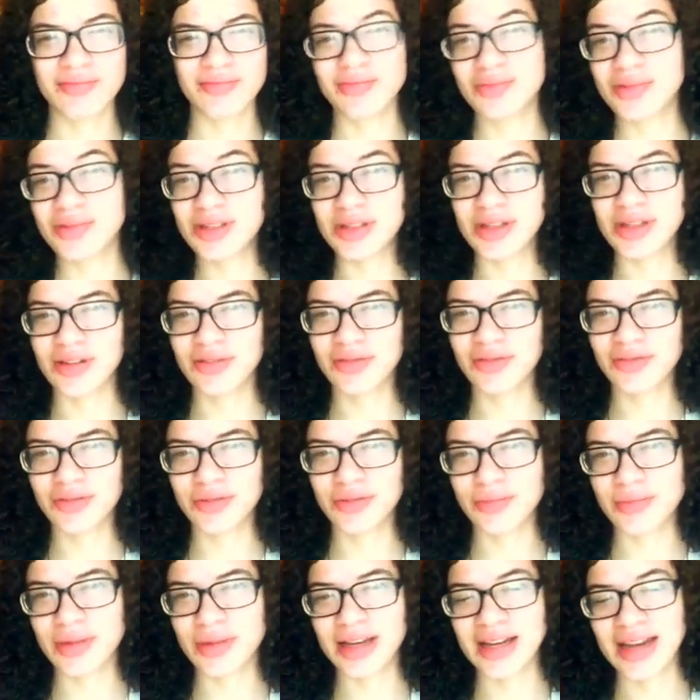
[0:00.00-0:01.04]
stuff
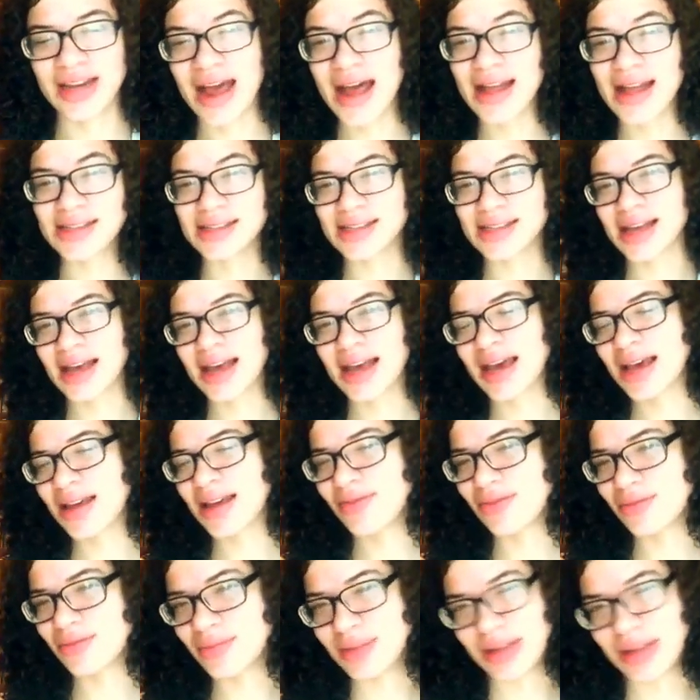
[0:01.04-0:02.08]
from my dad's side
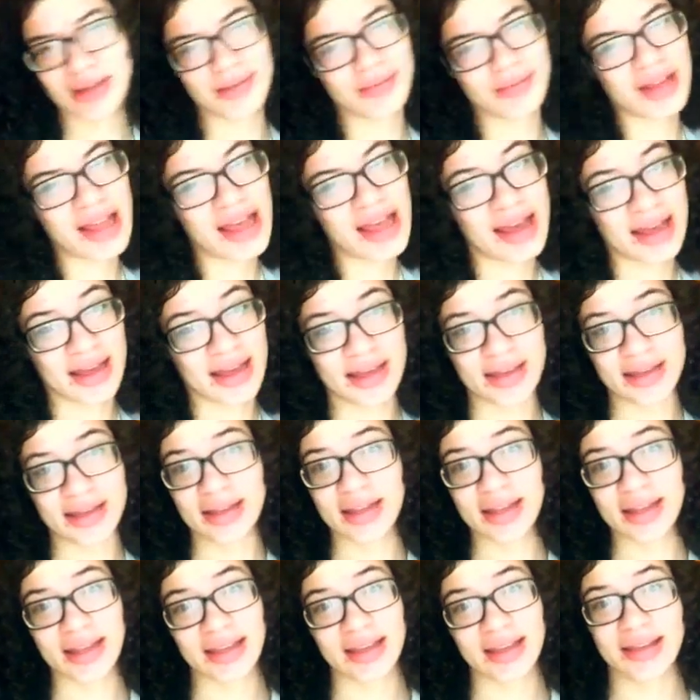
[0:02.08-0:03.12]
from being black, and
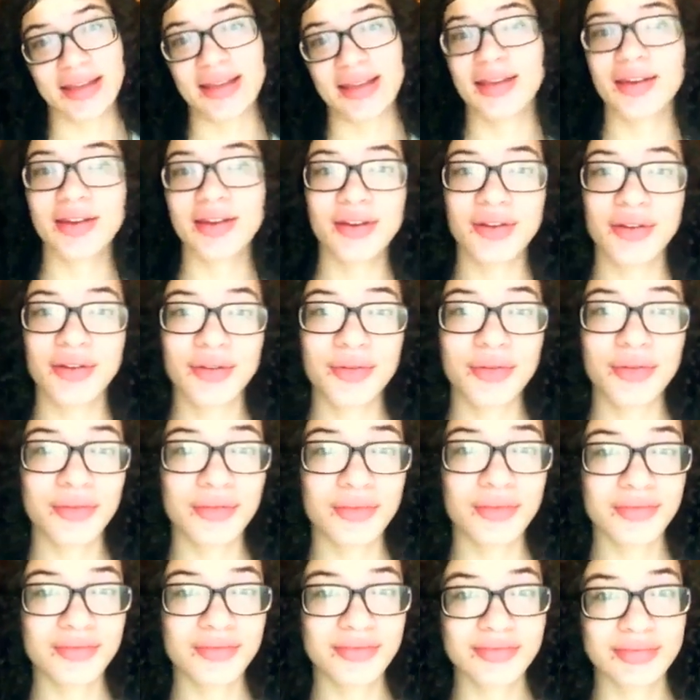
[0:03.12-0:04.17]
like, you know,
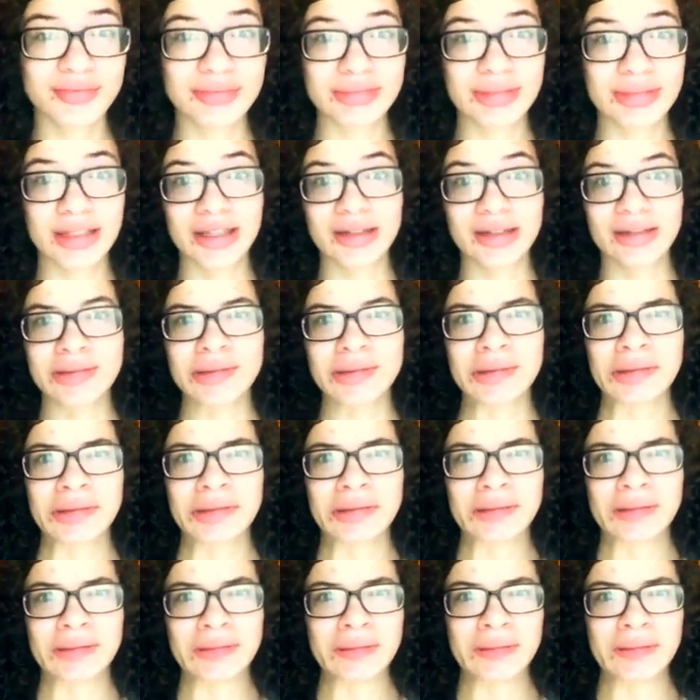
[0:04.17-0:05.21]
I
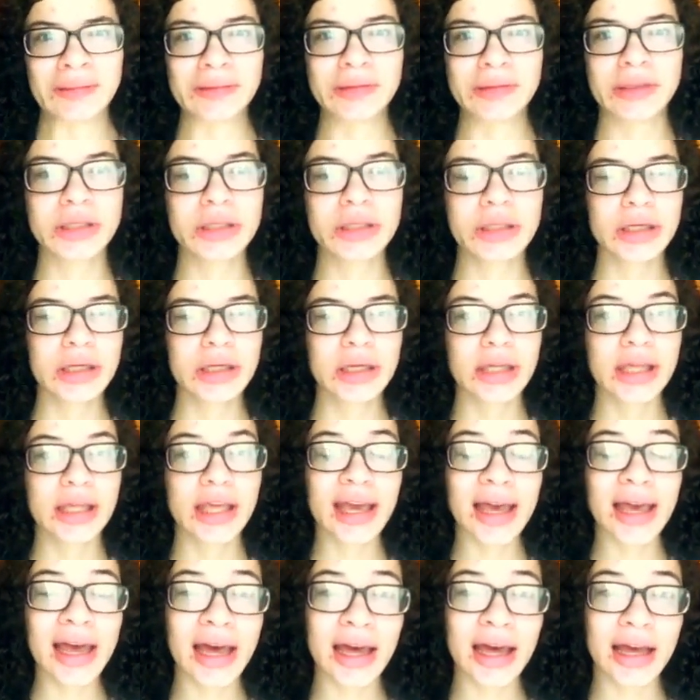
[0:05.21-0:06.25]
don't know.
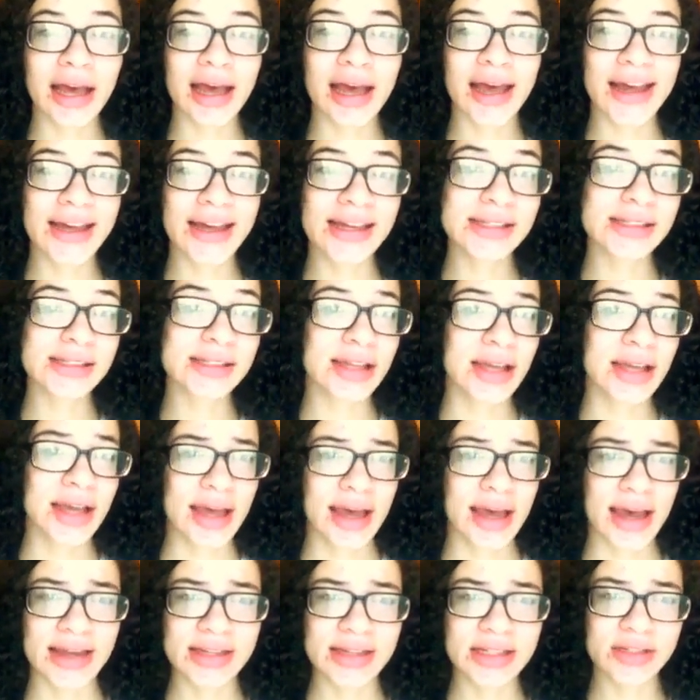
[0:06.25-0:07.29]
Yeah, guys,
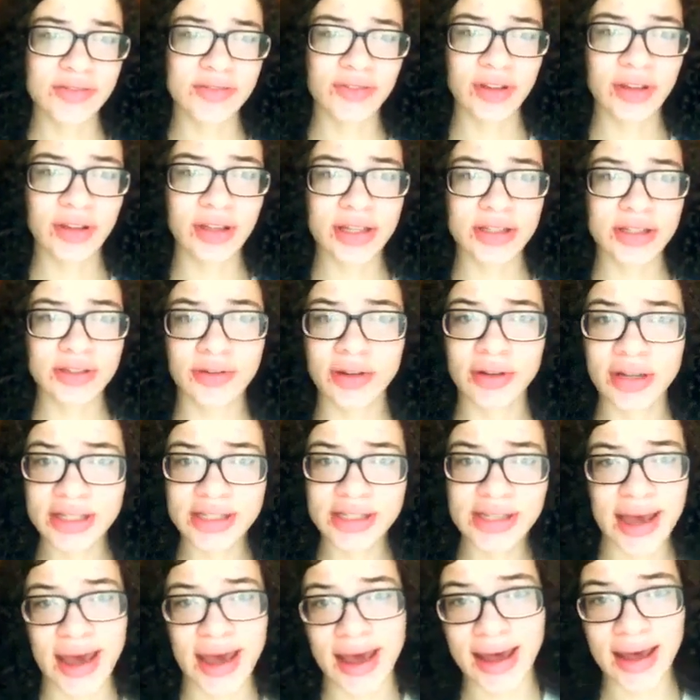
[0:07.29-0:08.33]
I just felt like doing a
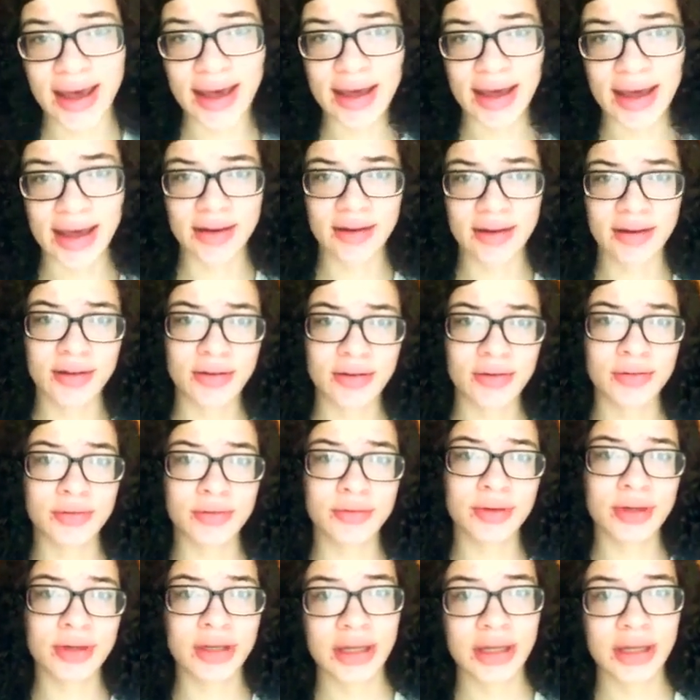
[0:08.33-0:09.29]
tag. I know